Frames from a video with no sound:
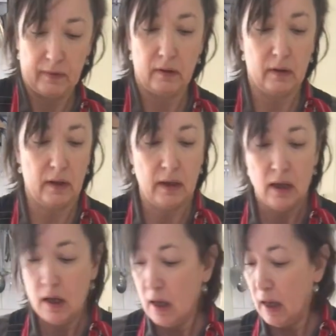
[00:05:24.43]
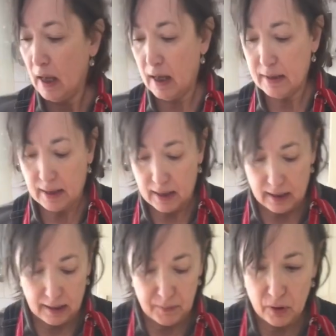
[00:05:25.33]
Okay.
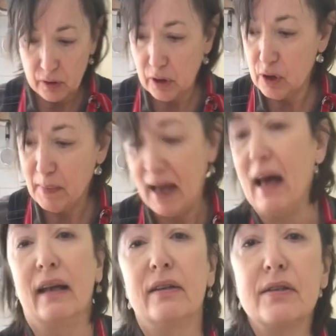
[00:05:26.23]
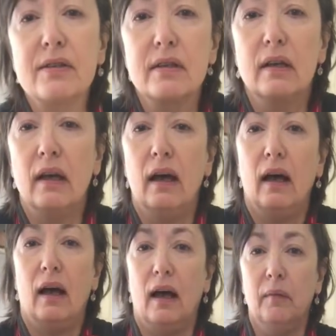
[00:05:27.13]
I'm not going to use my hands.
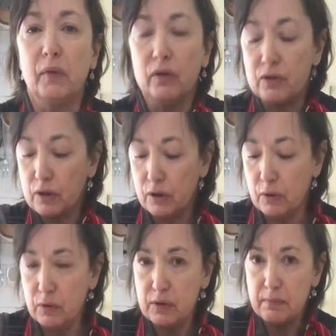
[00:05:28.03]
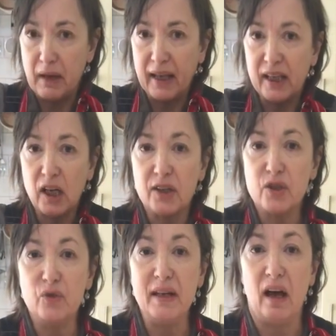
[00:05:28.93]
I'm going to use my
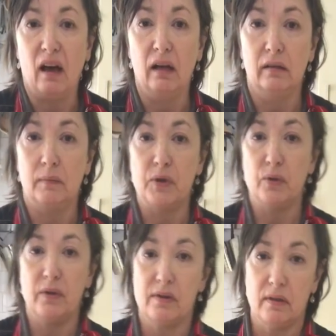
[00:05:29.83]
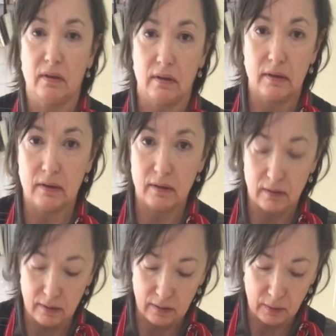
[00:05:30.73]
cutterina. I'm sure there's a
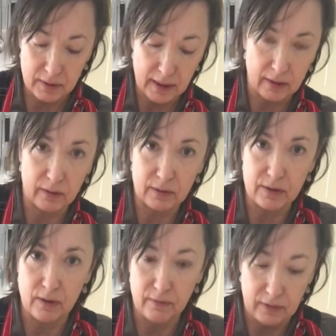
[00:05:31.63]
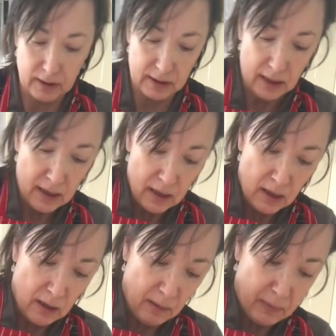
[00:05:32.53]
technical term for this,
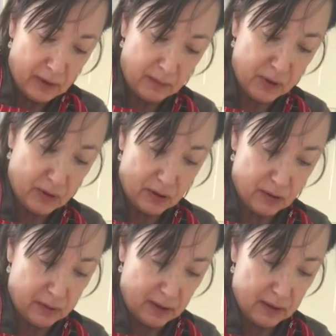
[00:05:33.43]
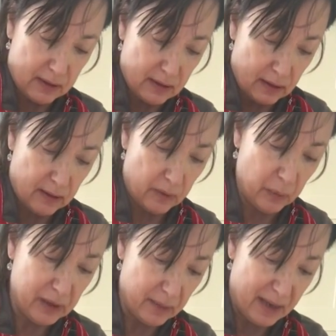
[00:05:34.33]
but I'm just going to do this. I
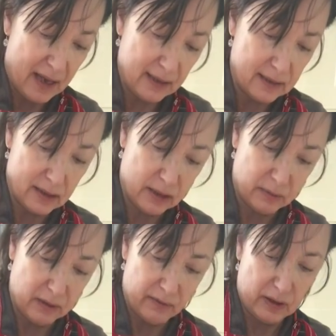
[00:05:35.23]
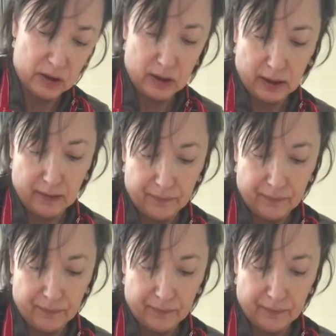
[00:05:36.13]
will get my hands into it eventually.